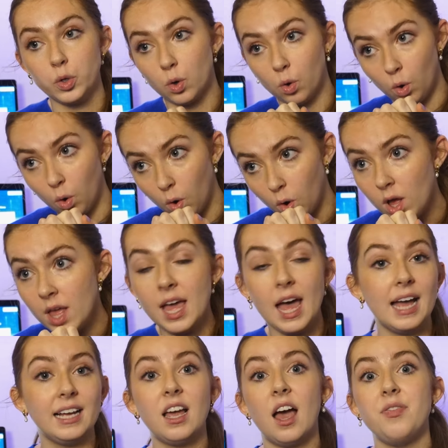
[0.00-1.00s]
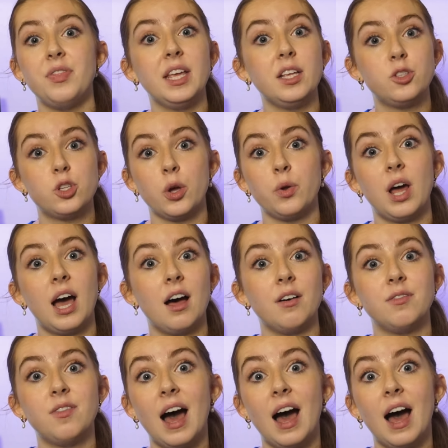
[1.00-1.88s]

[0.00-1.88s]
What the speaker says: or again, they don't have